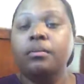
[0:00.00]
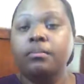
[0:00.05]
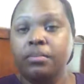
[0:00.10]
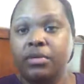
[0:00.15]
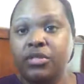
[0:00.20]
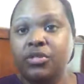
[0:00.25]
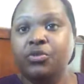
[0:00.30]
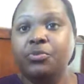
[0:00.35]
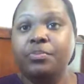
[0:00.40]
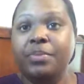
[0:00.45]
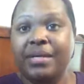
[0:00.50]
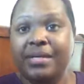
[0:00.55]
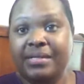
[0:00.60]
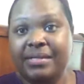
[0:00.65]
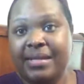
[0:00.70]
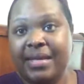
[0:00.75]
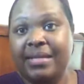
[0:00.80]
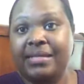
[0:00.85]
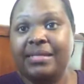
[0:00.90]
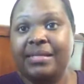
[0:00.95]
But you mix
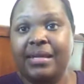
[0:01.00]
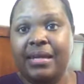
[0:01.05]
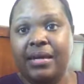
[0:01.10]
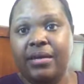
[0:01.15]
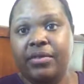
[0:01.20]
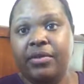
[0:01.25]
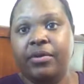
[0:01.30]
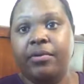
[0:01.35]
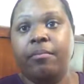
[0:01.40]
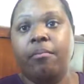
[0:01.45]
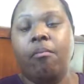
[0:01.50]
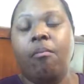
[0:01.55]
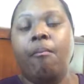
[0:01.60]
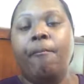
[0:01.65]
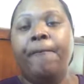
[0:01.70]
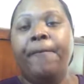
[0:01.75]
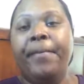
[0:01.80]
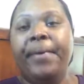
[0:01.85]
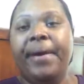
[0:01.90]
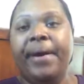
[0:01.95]
that together,
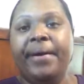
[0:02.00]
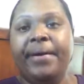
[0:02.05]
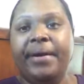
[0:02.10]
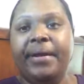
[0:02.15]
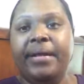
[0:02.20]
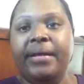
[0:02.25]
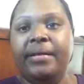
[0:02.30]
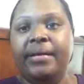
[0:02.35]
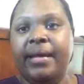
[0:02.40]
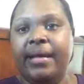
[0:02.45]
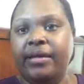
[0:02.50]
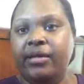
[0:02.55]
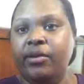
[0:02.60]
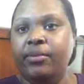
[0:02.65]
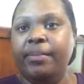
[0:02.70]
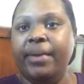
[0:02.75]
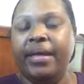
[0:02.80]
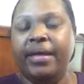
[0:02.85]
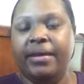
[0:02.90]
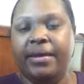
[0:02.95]
and then like you're
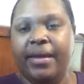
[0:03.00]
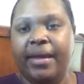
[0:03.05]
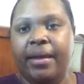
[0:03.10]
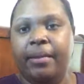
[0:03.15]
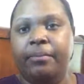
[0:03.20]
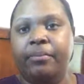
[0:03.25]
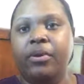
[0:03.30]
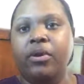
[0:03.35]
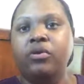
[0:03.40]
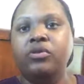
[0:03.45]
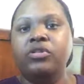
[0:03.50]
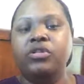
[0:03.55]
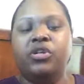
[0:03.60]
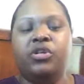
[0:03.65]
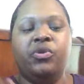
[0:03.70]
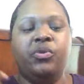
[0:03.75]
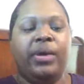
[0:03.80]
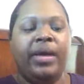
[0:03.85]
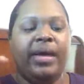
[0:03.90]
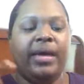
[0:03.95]
making an ambrosia,
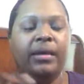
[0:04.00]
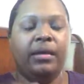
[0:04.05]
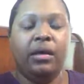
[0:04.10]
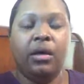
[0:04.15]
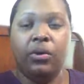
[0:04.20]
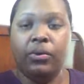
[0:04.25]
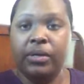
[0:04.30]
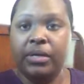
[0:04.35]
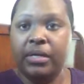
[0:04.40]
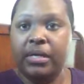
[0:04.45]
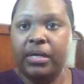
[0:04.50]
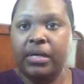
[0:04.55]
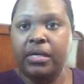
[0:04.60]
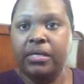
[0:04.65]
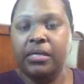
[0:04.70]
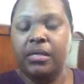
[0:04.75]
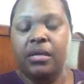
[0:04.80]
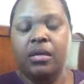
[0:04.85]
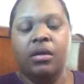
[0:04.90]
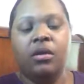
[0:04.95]
you add coconut,
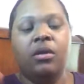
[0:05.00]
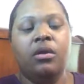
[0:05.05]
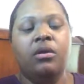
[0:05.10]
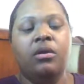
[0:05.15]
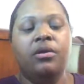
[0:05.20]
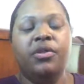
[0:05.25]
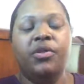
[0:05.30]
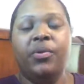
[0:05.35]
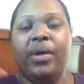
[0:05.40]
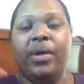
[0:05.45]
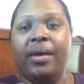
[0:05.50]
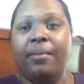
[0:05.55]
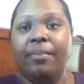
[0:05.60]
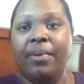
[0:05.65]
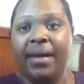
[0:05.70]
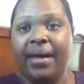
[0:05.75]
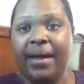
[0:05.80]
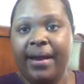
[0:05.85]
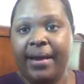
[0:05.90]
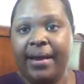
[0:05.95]
you add
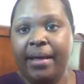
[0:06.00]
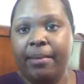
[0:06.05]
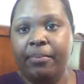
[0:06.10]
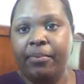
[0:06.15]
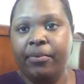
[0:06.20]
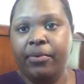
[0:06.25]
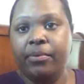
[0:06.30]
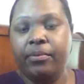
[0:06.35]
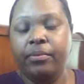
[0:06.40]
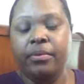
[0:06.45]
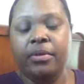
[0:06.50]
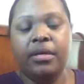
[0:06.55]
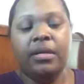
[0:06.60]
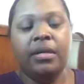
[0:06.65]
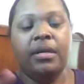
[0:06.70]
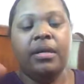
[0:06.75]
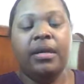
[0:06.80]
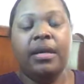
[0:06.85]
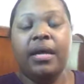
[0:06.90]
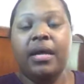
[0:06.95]
pineapple,
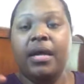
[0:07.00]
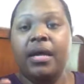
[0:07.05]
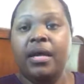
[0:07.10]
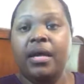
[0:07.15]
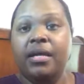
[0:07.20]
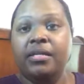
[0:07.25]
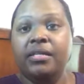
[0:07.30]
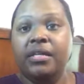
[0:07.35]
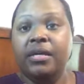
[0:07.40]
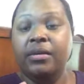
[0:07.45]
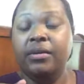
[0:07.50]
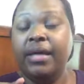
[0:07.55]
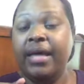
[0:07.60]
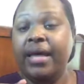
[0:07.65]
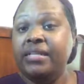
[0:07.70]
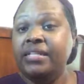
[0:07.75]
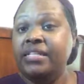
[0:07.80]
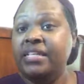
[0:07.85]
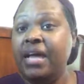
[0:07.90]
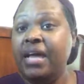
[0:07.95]
and it
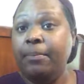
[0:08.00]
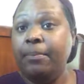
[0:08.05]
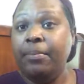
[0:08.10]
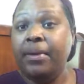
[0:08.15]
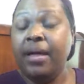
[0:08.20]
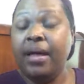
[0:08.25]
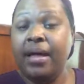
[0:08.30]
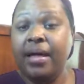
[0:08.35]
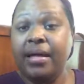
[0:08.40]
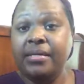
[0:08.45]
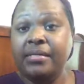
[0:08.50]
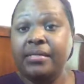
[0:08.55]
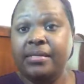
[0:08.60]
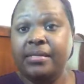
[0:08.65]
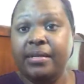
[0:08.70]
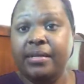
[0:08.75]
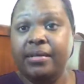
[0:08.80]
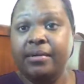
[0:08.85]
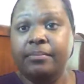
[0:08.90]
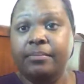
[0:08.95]
had chopped pecans
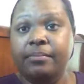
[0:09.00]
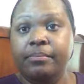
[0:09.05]
in it.